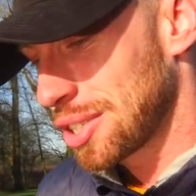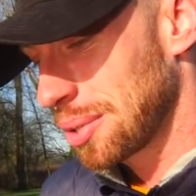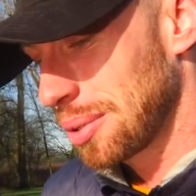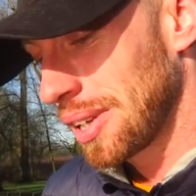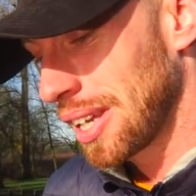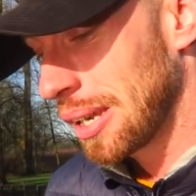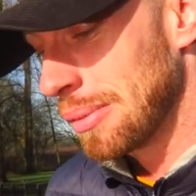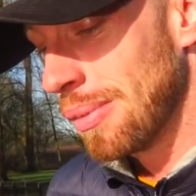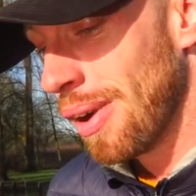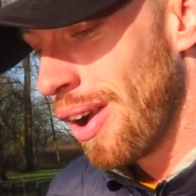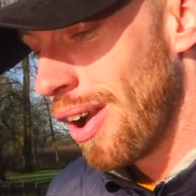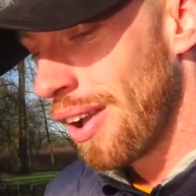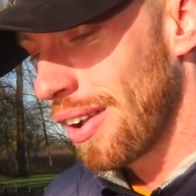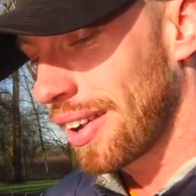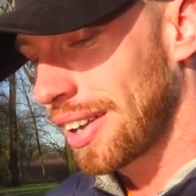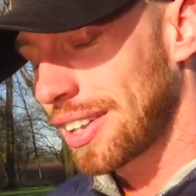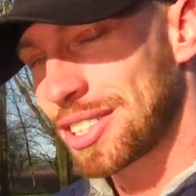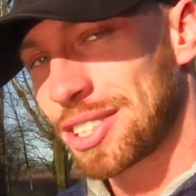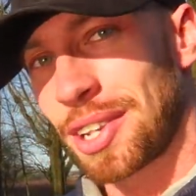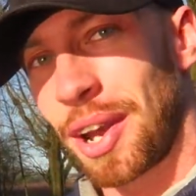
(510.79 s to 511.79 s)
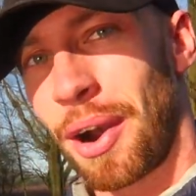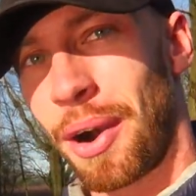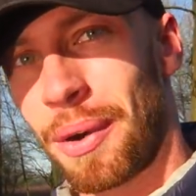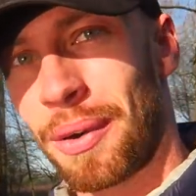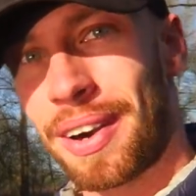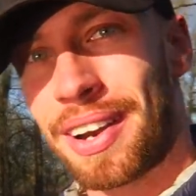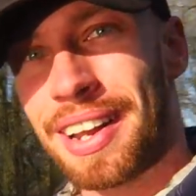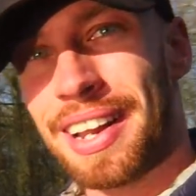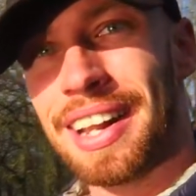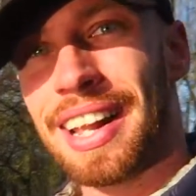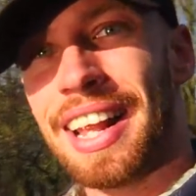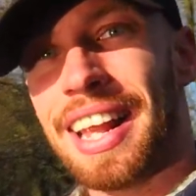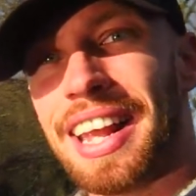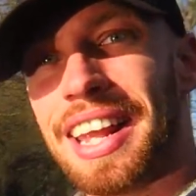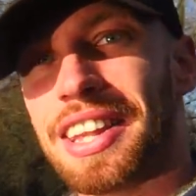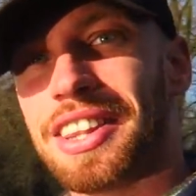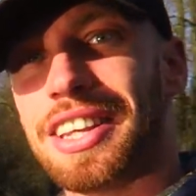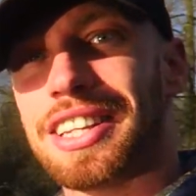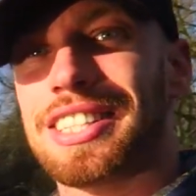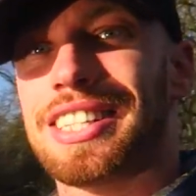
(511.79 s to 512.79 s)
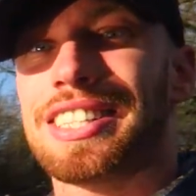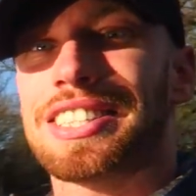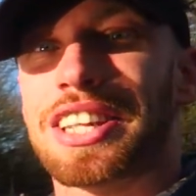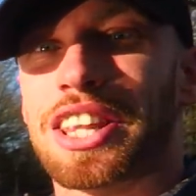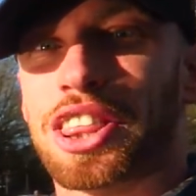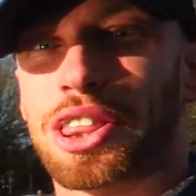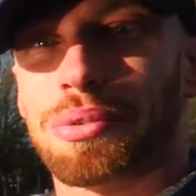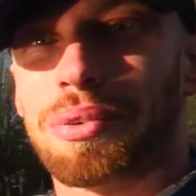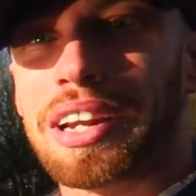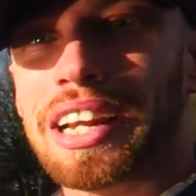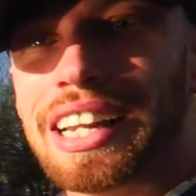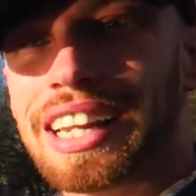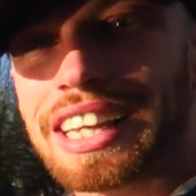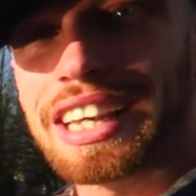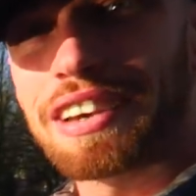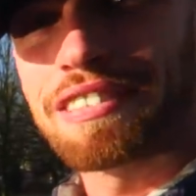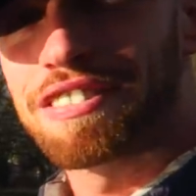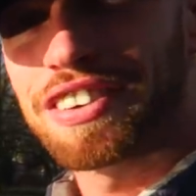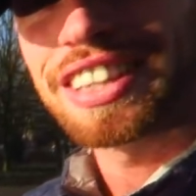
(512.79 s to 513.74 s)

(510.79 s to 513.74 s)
two litre Merc. So this is a three litre